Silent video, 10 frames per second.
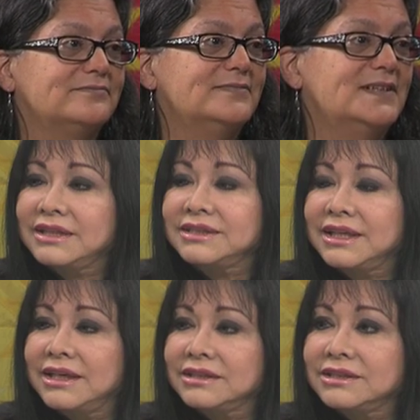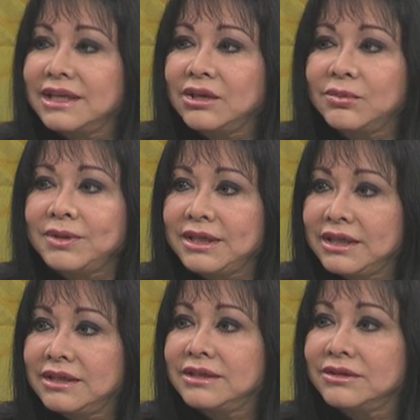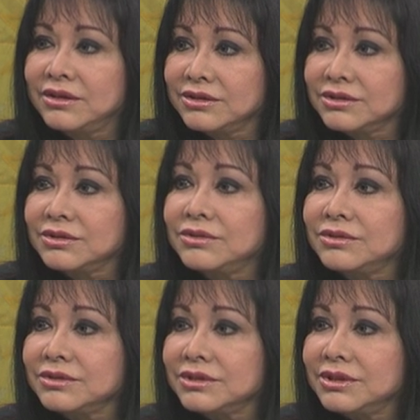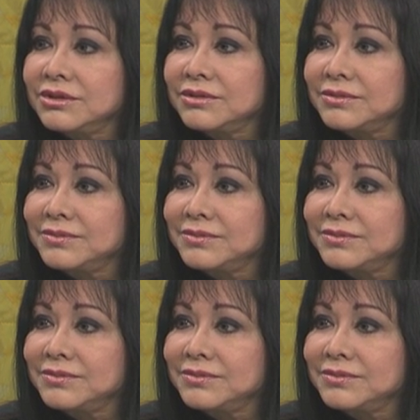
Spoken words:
Well, that's excellent. I hope they get it in all the schools, too.